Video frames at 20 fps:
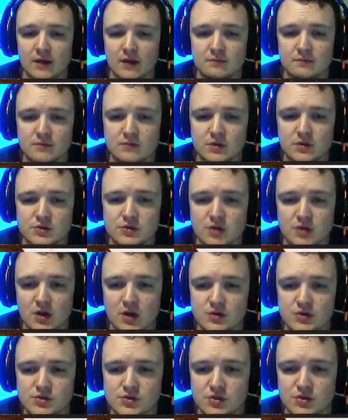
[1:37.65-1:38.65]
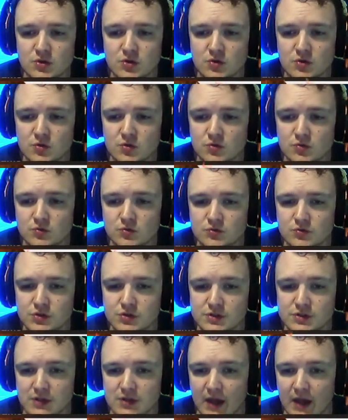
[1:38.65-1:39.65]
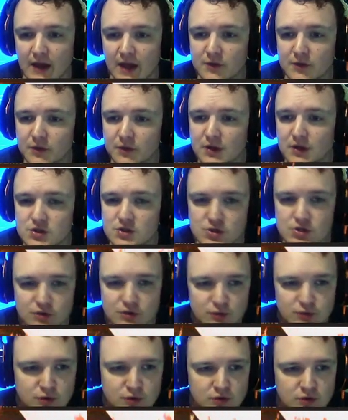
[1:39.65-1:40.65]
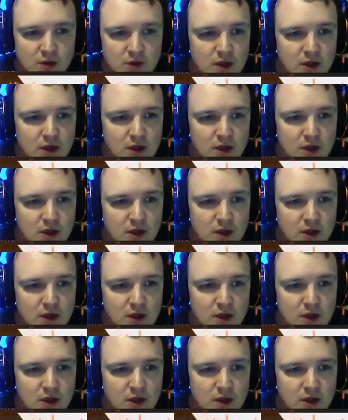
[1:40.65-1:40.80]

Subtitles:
There's also just gathering in general.